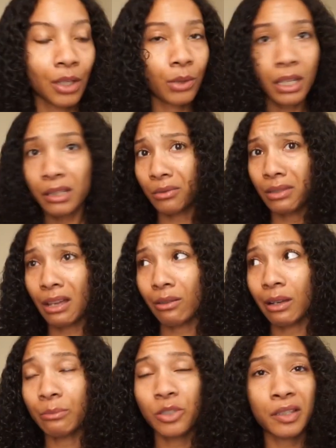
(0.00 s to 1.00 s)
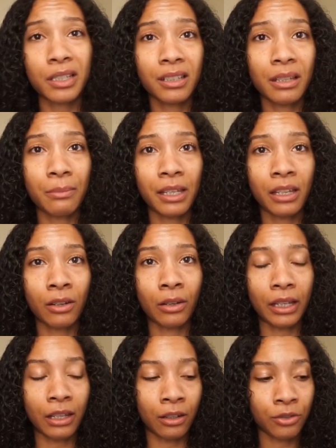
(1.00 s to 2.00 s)
Okay, so now I'm just gonna let my
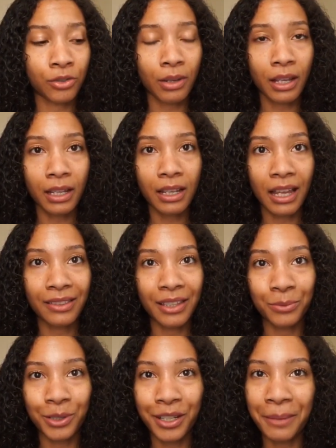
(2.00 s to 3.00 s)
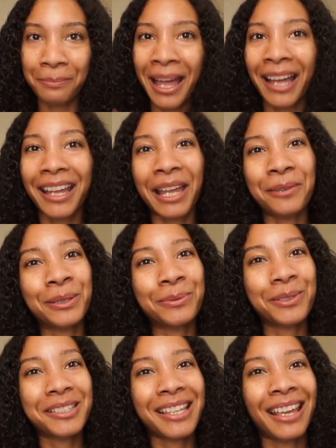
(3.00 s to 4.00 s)
hair air dry, and then we'll come back and we
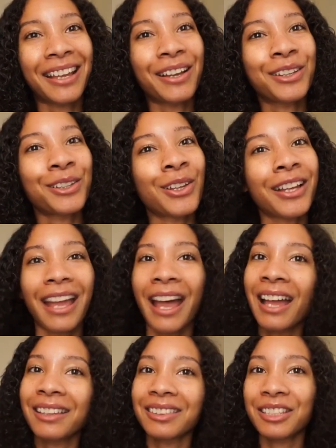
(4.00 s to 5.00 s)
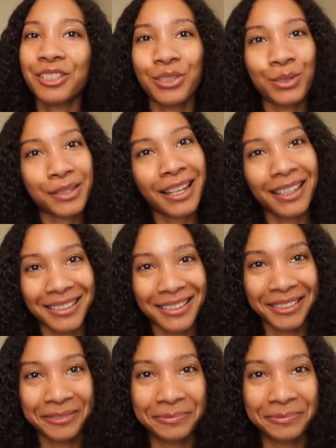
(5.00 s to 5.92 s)
will take a look at the two sides.